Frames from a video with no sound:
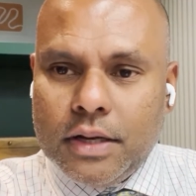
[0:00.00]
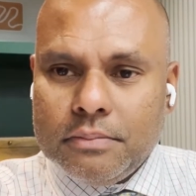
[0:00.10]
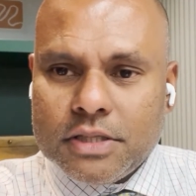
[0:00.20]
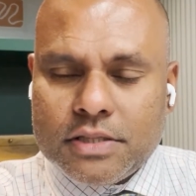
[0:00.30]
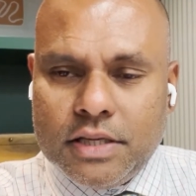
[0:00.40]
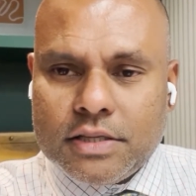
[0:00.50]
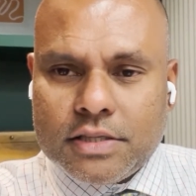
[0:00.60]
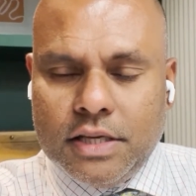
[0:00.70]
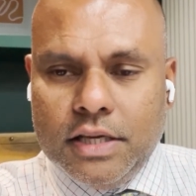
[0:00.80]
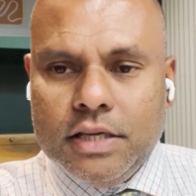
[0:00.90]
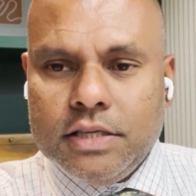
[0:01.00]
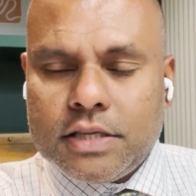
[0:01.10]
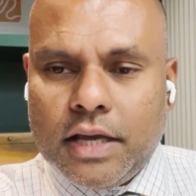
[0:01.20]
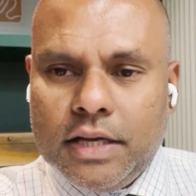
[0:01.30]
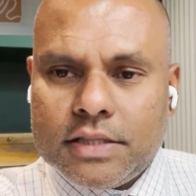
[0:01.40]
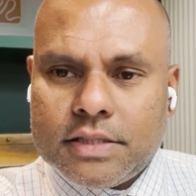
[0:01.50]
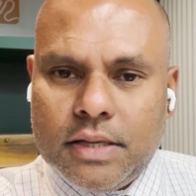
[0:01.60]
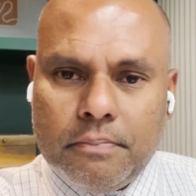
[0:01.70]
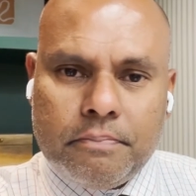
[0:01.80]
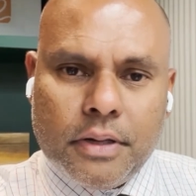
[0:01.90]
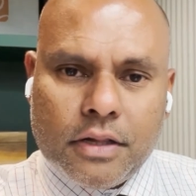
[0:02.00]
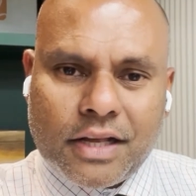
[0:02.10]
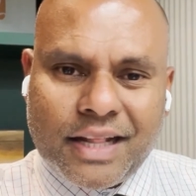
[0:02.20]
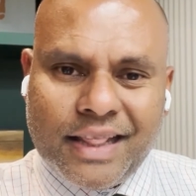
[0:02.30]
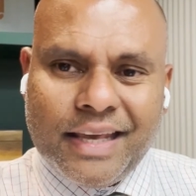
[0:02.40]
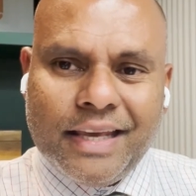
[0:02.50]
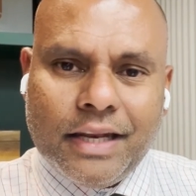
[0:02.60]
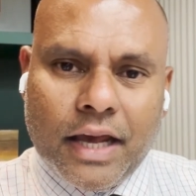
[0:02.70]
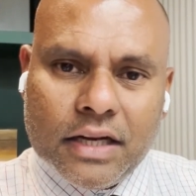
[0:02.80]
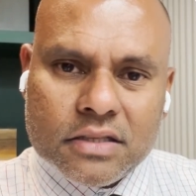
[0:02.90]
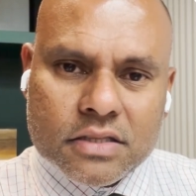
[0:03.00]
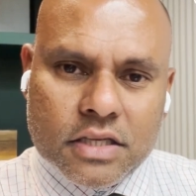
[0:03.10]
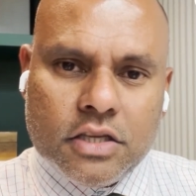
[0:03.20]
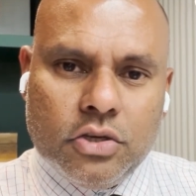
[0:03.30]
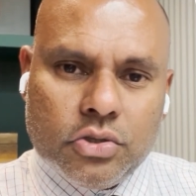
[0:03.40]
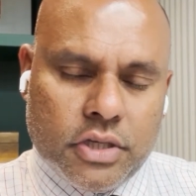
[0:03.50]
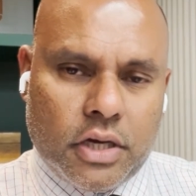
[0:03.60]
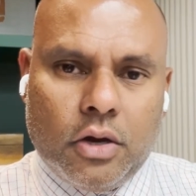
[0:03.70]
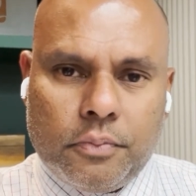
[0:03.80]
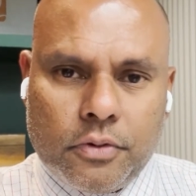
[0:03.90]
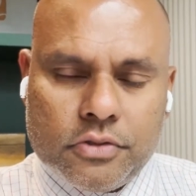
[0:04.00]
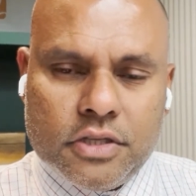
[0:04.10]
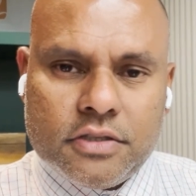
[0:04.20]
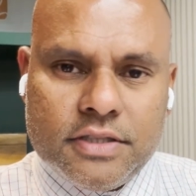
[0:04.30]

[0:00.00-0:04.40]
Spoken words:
Number 6 is a simple, clean, and a secure checkout process.